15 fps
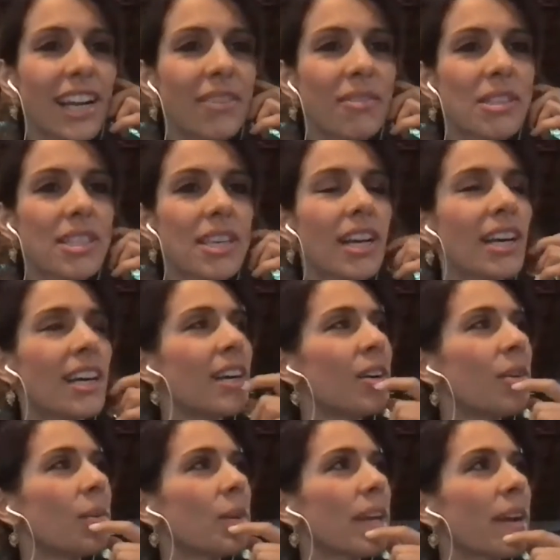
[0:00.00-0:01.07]
was
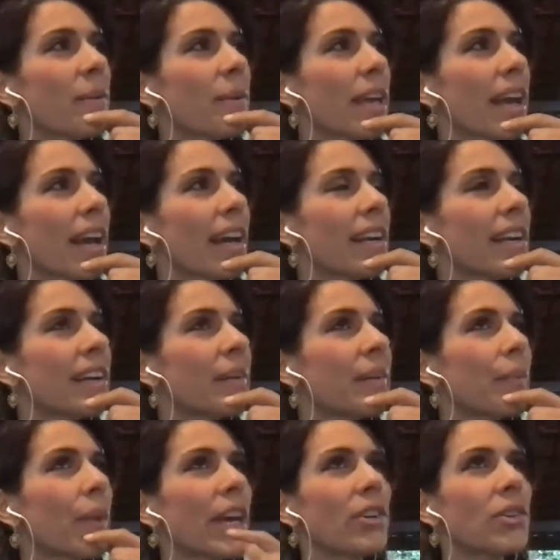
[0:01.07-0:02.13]
we had
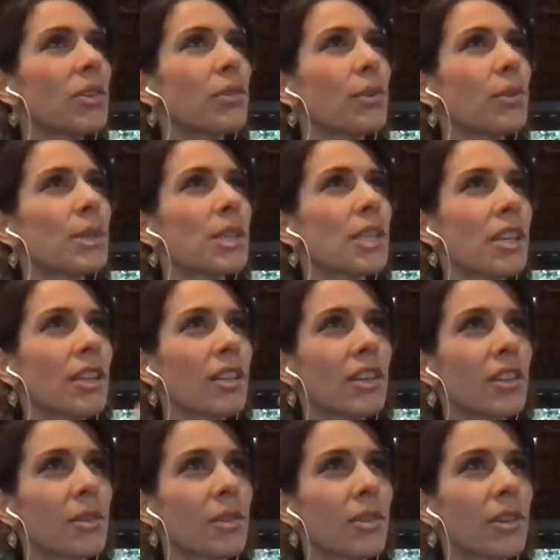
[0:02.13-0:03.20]
I don't know if it was here
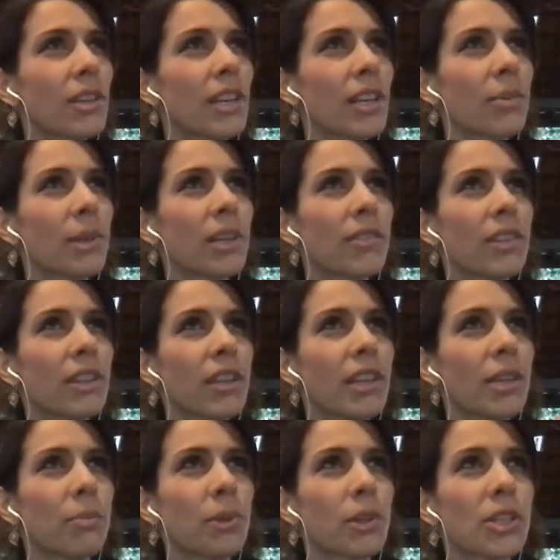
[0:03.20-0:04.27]
in one of the
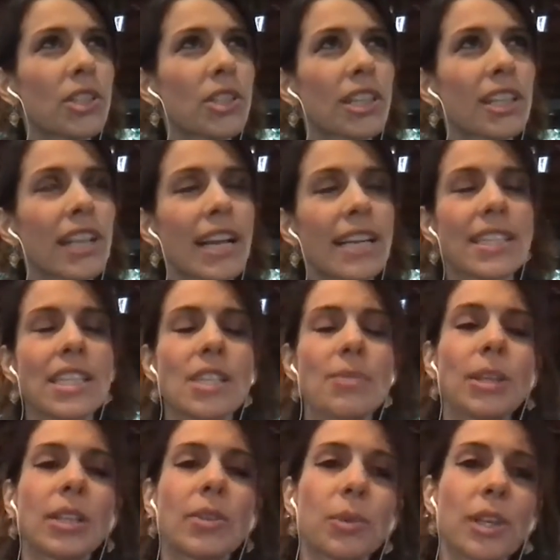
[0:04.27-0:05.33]
in-person classes,
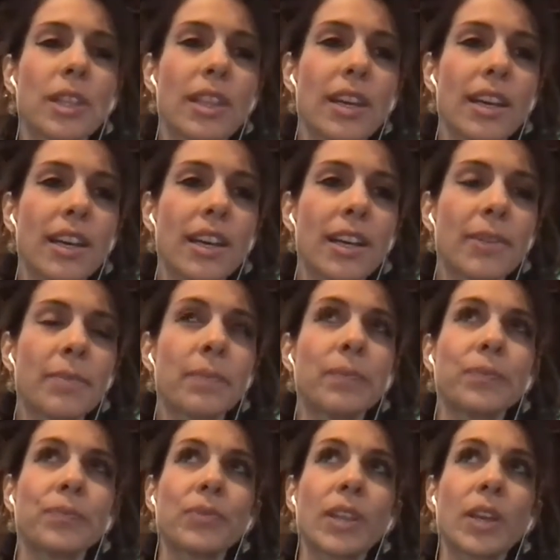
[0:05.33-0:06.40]
but with
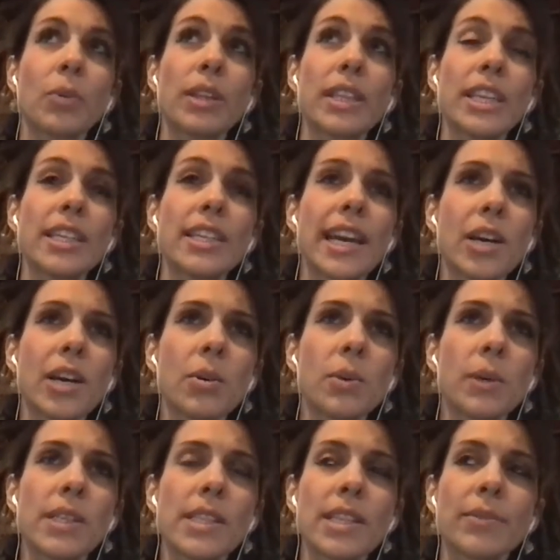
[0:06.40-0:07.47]
in
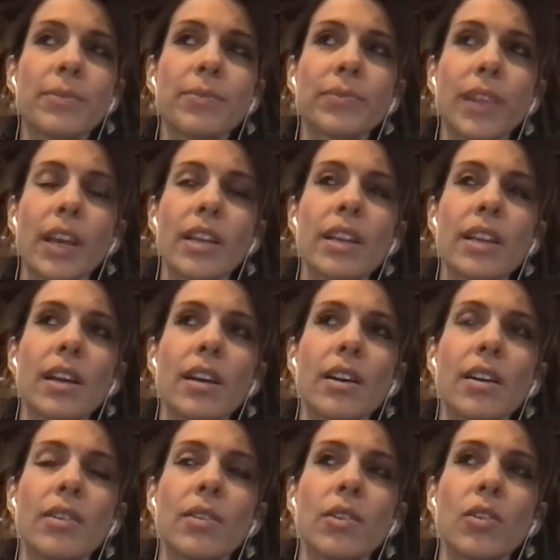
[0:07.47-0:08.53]
Taoism
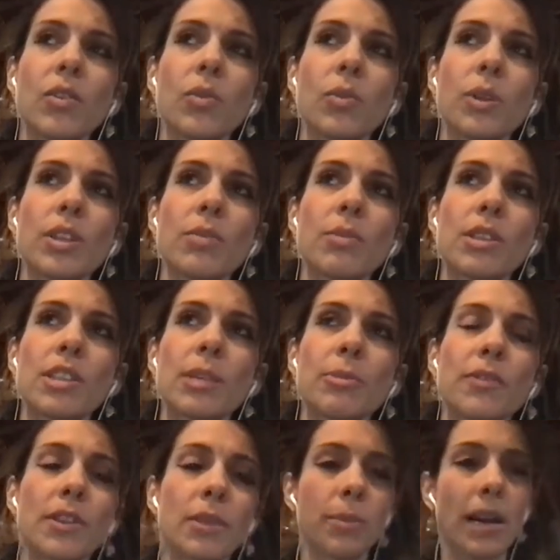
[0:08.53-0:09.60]
and with some of
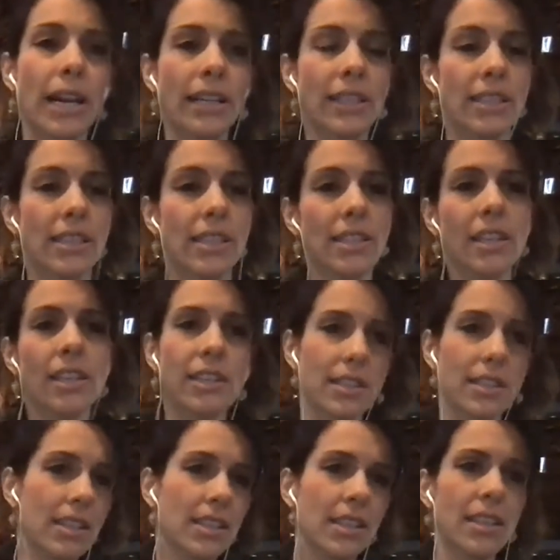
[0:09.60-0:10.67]
the practices there, it's
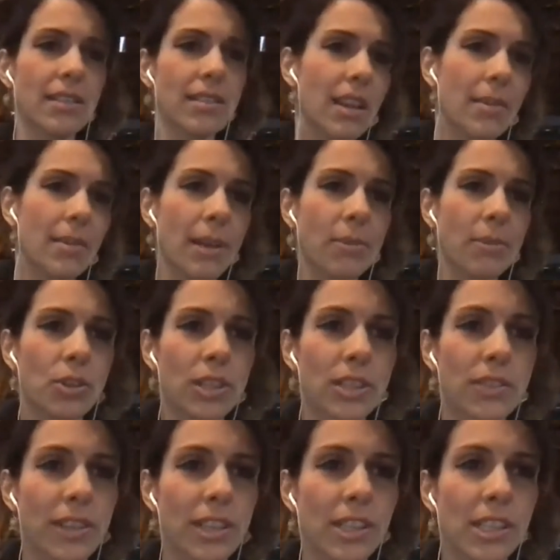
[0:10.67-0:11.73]
I'm sure it's
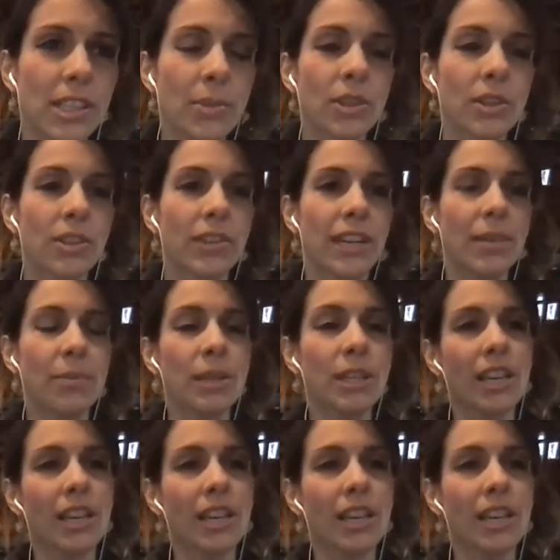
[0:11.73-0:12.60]
very similar, right? But